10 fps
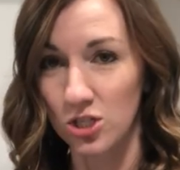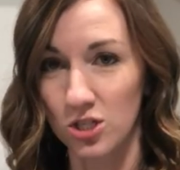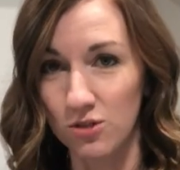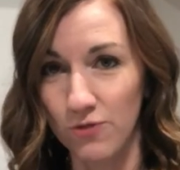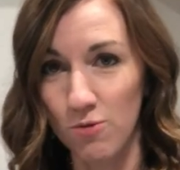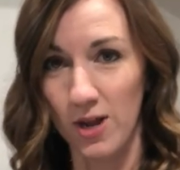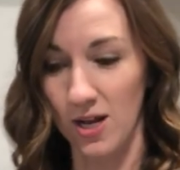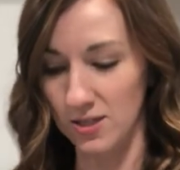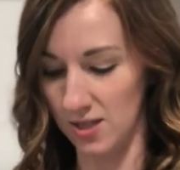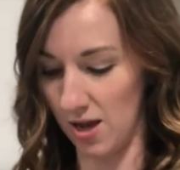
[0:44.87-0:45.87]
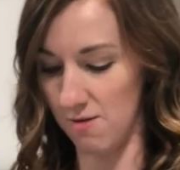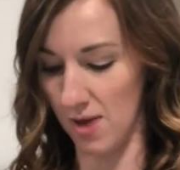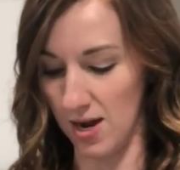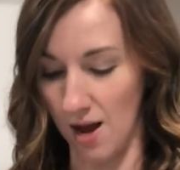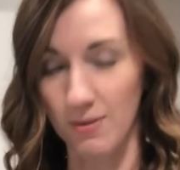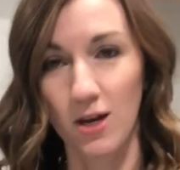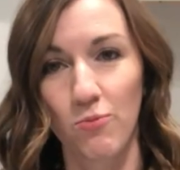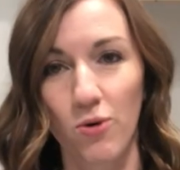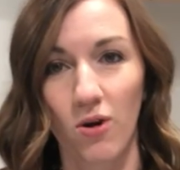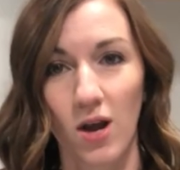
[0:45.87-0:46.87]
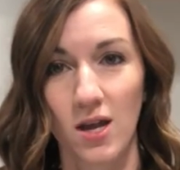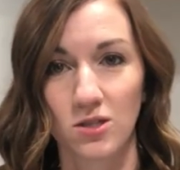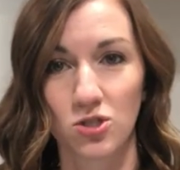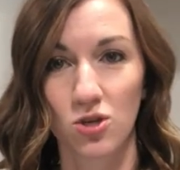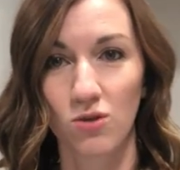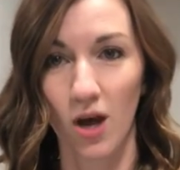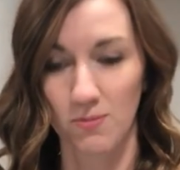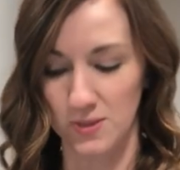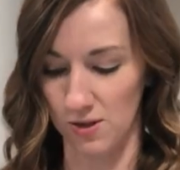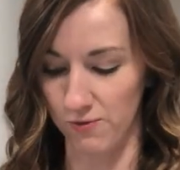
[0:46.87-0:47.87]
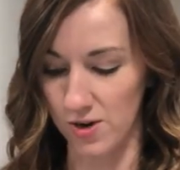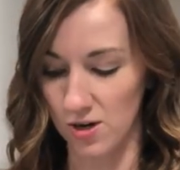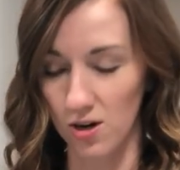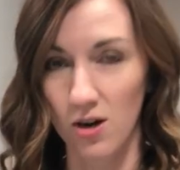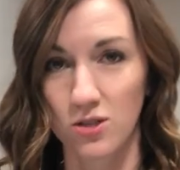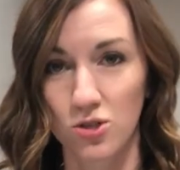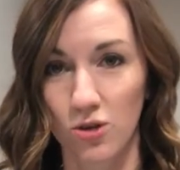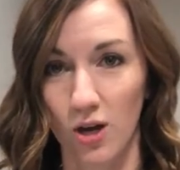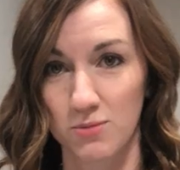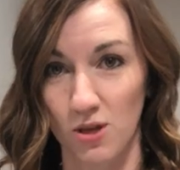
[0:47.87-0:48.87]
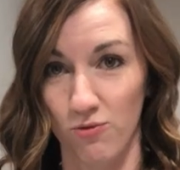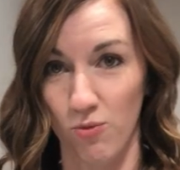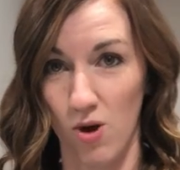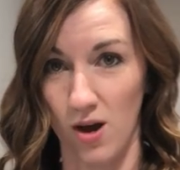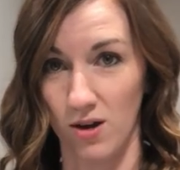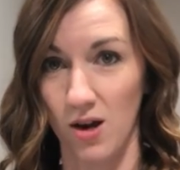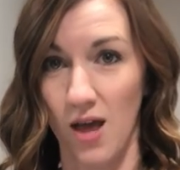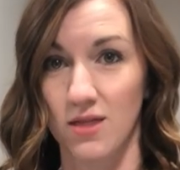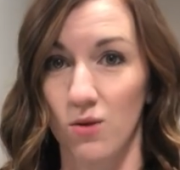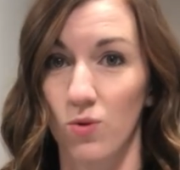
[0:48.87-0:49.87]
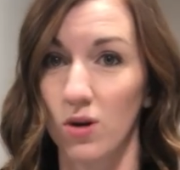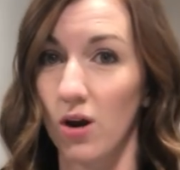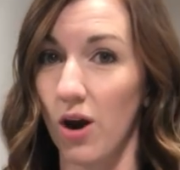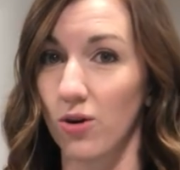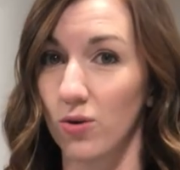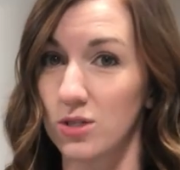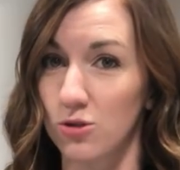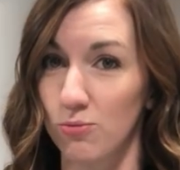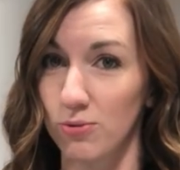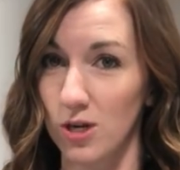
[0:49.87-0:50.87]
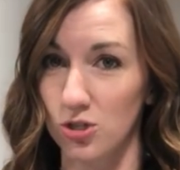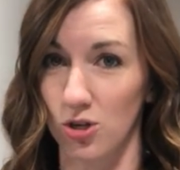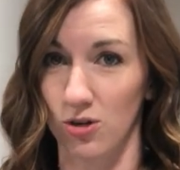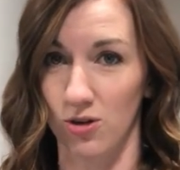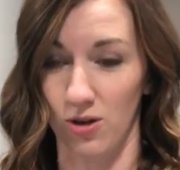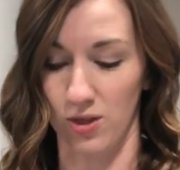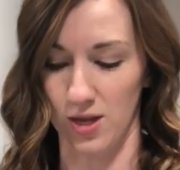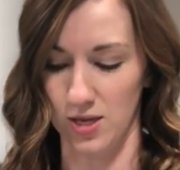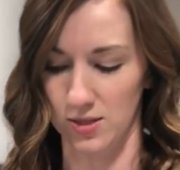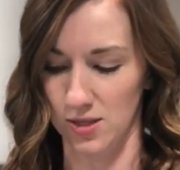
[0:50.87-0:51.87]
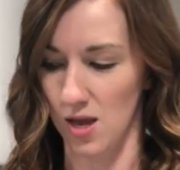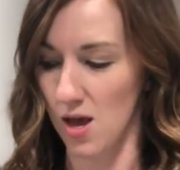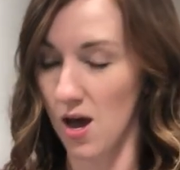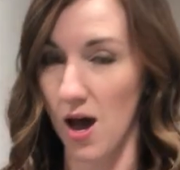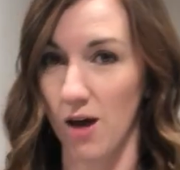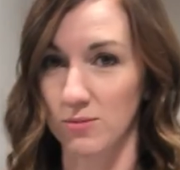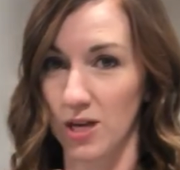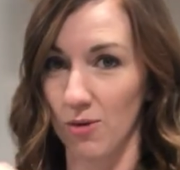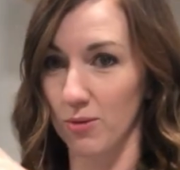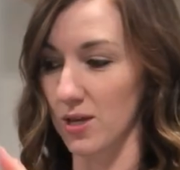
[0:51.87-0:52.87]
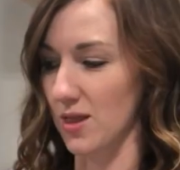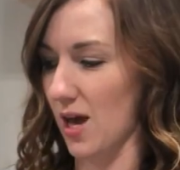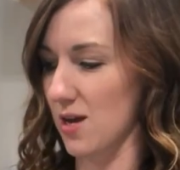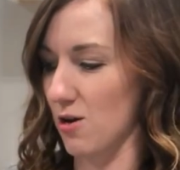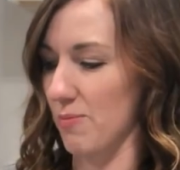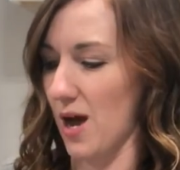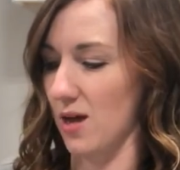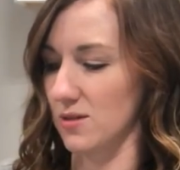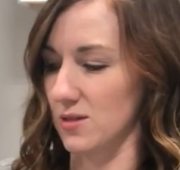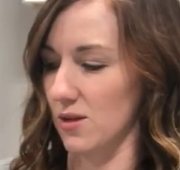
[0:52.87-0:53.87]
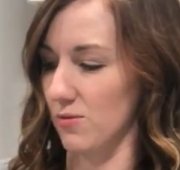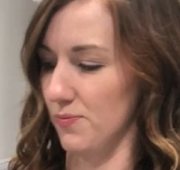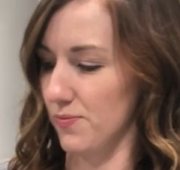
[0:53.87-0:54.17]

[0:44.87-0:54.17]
just a few minutes, and I'm gonna pour in 2 cups of vinegar and 2 cups of water, and then we are going to pressure cook this to help clean that inner pot. So